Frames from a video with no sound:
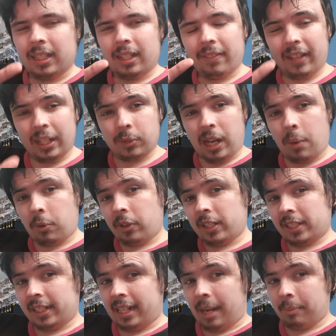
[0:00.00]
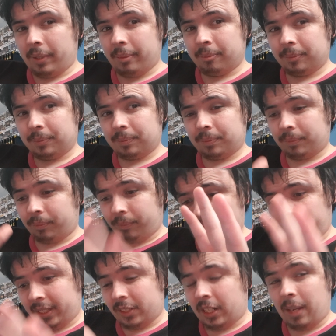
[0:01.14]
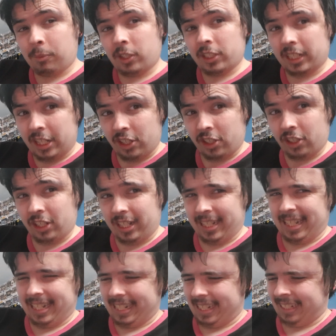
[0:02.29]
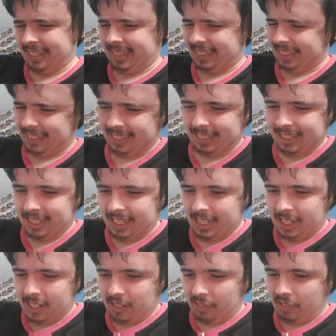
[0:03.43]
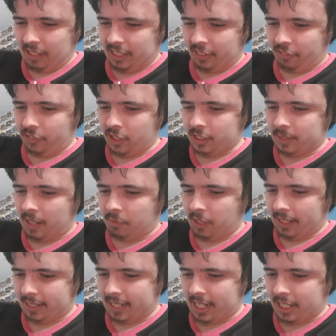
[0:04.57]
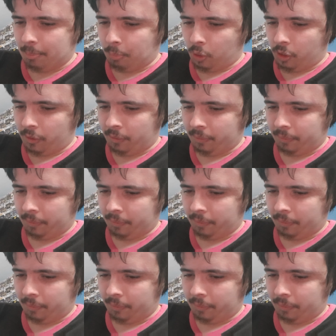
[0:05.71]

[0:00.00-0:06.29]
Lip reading: That's what I want to see happen. Okay, so I'm going to say Shane. If that's the first time I've won against Braun.